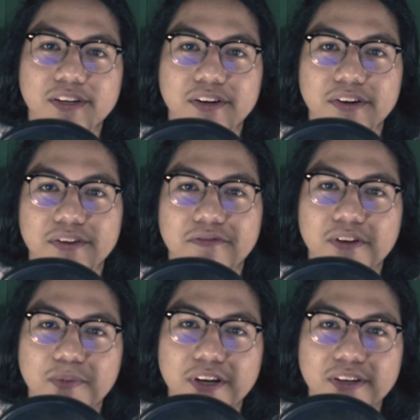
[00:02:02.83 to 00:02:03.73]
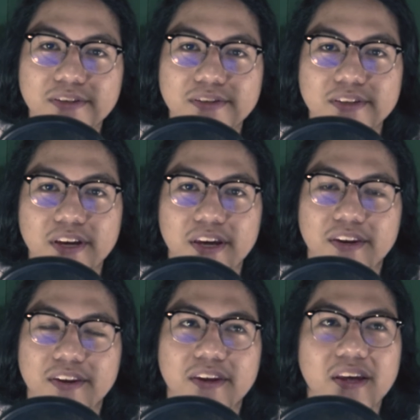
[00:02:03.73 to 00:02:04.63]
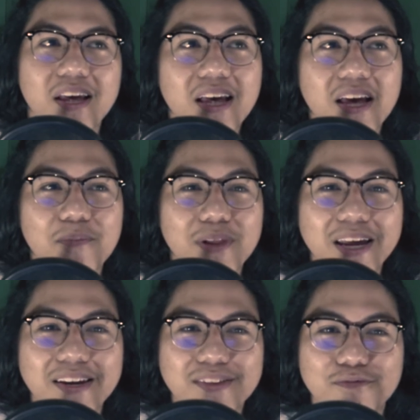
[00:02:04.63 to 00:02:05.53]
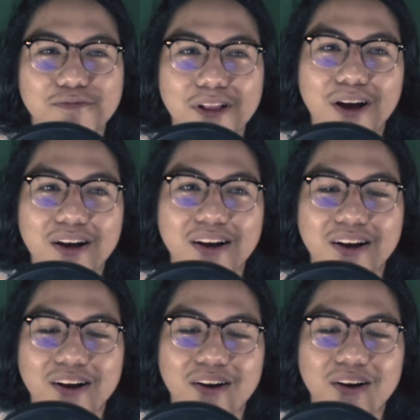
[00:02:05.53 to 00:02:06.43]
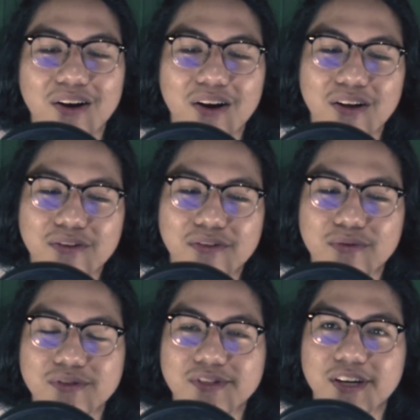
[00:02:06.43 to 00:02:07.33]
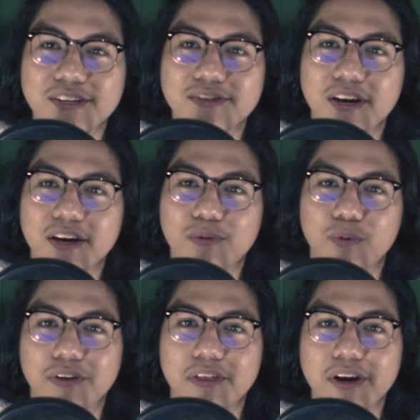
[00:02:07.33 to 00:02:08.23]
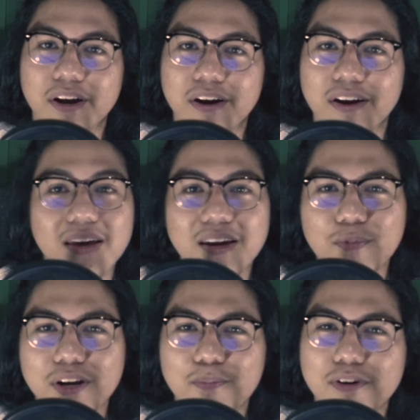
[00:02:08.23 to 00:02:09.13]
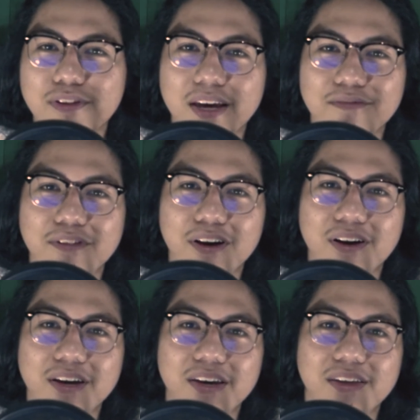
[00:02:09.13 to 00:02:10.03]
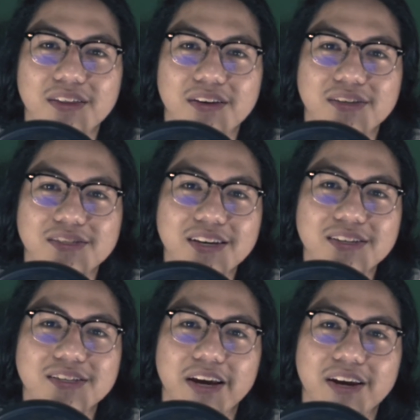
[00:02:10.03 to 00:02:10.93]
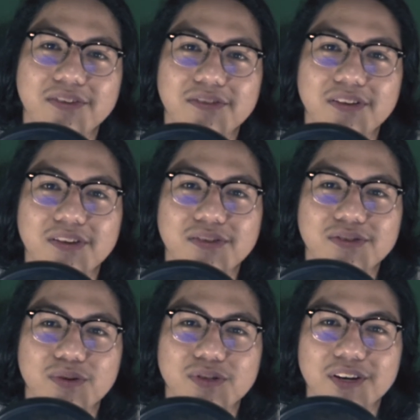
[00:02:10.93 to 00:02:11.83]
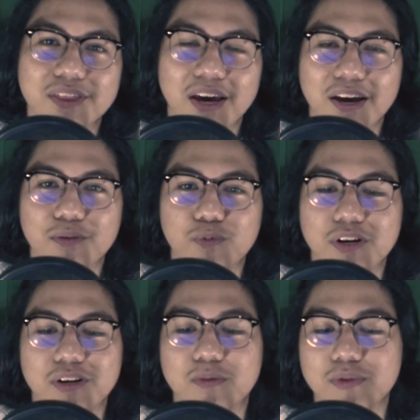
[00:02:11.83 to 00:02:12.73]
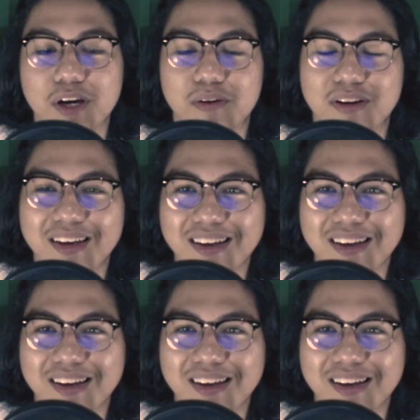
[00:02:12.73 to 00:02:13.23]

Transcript: here in the Philippines, and I'm planning to vlog all of those days that we're there, and I'm gonna put that vlog in the 2nd channel, so check that out when it comes out.